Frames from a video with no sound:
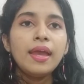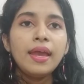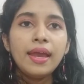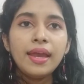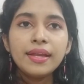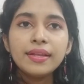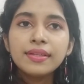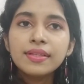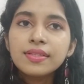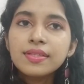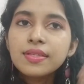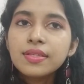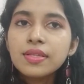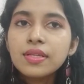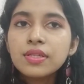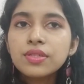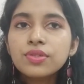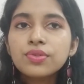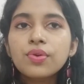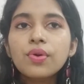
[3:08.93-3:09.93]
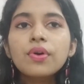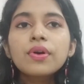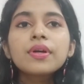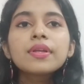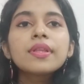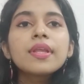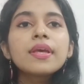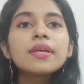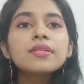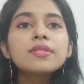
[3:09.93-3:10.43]
And this is a strong
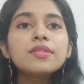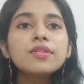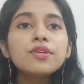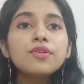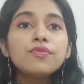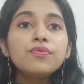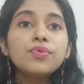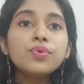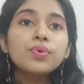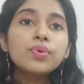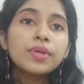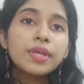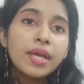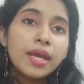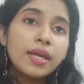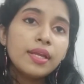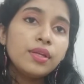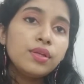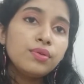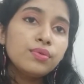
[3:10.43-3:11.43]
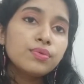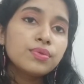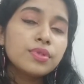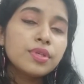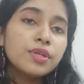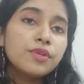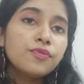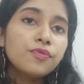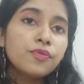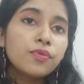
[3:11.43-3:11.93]
adhesive. You can use
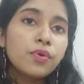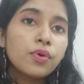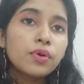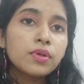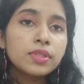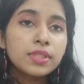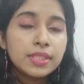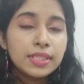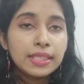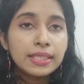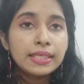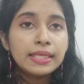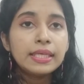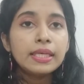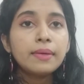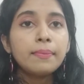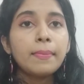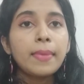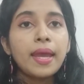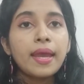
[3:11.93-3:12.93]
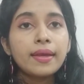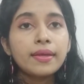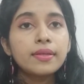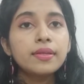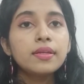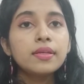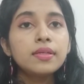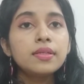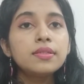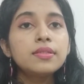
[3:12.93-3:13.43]
it for sticking
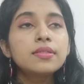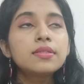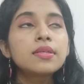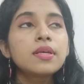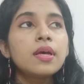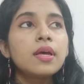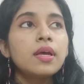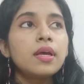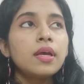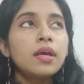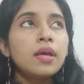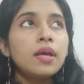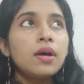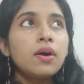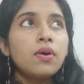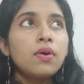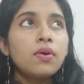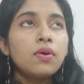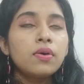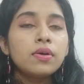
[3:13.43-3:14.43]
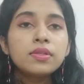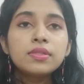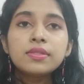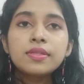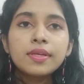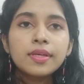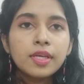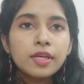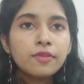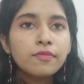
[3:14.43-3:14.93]
magnets or
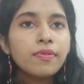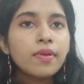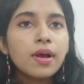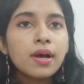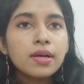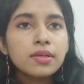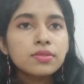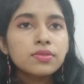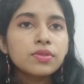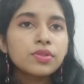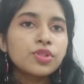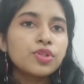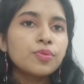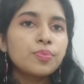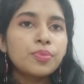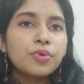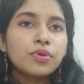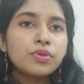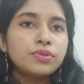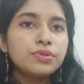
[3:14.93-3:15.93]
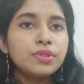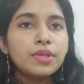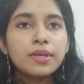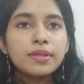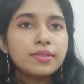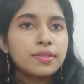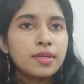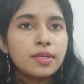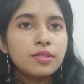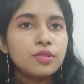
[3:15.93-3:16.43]
sticking flowers on your
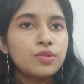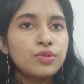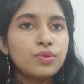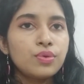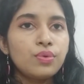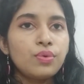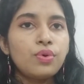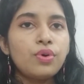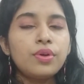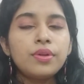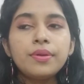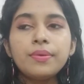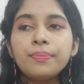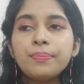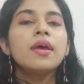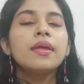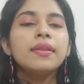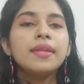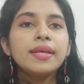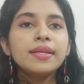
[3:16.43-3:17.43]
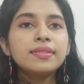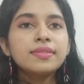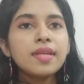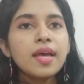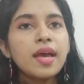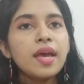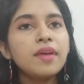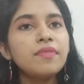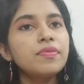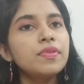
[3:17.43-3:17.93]
projects and so on. Next, I
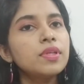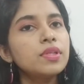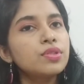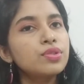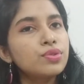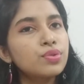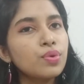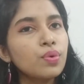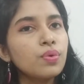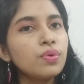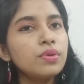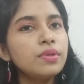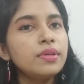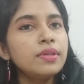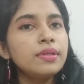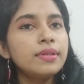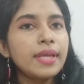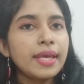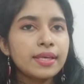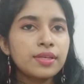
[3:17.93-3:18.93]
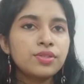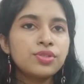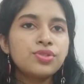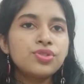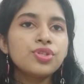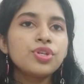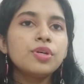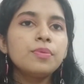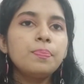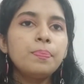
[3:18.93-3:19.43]
have the stone
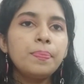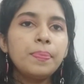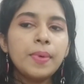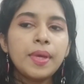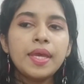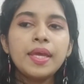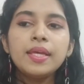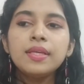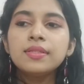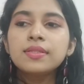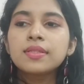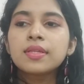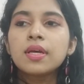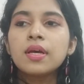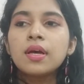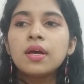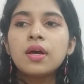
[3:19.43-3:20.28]
texture paste.